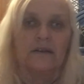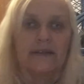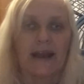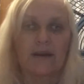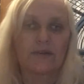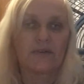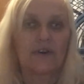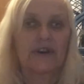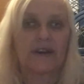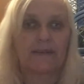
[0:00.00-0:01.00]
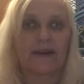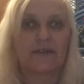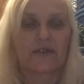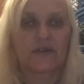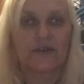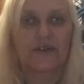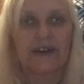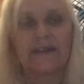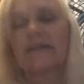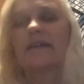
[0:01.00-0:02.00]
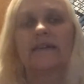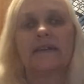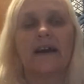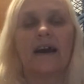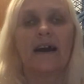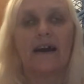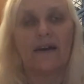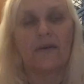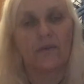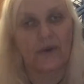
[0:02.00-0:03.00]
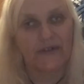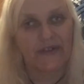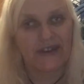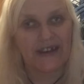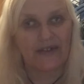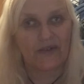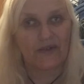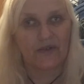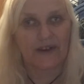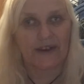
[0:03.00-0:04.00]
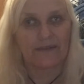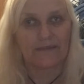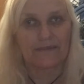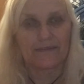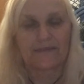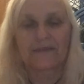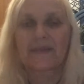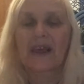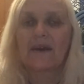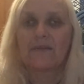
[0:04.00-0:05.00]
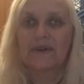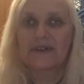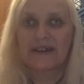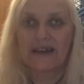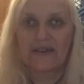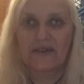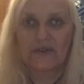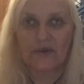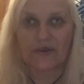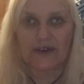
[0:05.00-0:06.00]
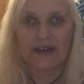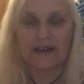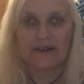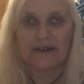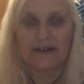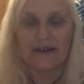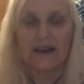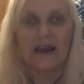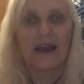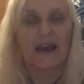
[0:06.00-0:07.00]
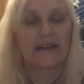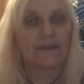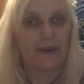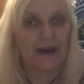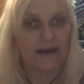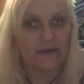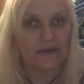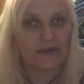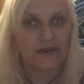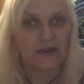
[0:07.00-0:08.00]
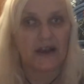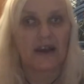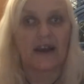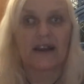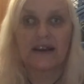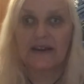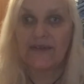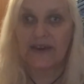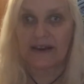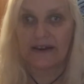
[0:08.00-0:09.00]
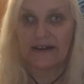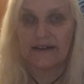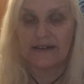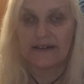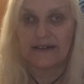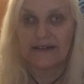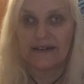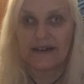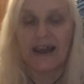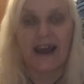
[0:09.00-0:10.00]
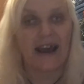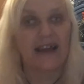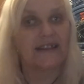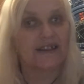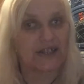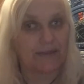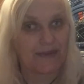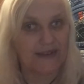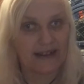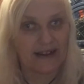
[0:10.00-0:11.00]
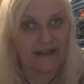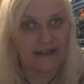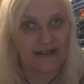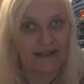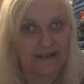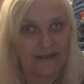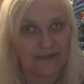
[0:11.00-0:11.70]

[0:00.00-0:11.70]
Now, talking about stories, what's today's story? Well, today's story is about Olivia and the Gypsy dancer.